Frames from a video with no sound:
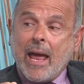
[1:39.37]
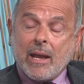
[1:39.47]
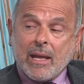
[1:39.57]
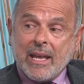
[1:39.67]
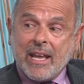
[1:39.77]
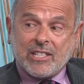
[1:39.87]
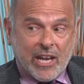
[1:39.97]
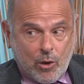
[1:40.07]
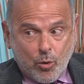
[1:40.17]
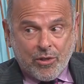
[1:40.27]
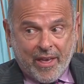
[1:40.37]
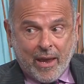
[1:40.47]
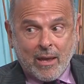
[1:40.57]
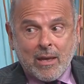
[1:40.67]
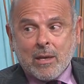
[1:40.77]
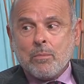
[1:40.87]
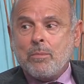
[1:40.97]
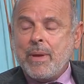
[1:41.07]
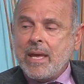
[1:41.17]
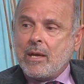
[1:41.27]
and it's a good thing
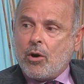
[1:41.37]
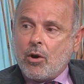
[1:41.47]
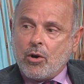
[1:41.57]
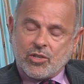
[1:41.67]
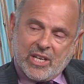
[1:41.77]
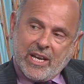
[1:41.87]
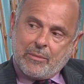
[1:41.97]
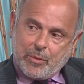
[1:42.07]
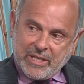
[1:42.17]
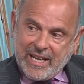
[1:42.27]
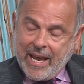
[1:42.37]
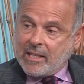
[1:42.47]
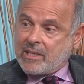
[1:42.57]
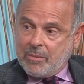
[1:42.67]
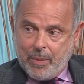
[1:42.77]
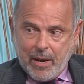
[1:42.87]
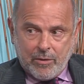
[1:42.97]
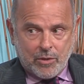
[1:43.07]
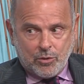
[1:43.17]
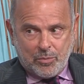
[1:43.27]
because it protects the
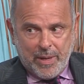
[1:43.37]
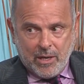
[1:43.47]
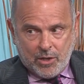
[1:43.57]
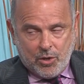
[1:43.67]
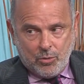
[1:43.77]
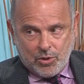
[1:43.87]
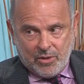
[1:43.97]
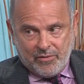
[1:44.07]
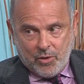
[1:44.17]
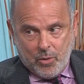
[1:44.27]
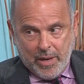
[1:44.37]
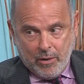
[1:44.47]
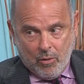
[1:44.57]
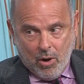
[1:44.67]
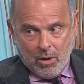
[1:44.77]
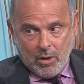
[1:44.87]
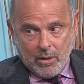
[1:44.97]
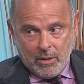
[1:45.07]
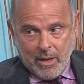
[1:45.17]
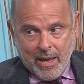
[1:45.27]
parent who's being accused of doing
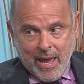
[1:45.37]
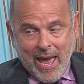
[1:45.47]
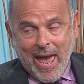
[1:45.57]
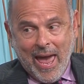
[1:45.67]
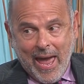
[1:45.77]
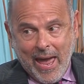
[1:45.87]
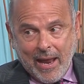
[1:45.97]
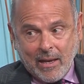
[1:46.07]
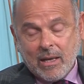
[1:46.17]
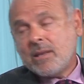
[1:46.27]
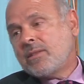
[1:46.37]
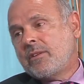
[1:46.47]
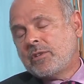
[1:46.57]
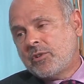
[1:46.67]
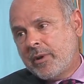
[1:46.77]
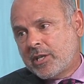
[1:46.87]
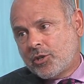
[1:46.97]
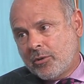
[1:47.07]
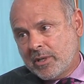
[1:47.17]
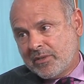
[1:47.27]
wrong, and there is
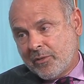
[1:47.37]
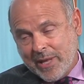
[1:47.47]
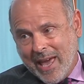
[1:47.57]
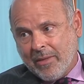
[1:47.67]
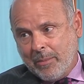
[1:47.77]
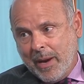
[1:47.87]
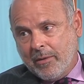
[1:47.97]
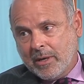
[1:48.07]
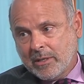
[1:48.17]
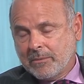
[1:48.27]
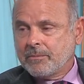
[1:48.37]
reassurance for the other parent.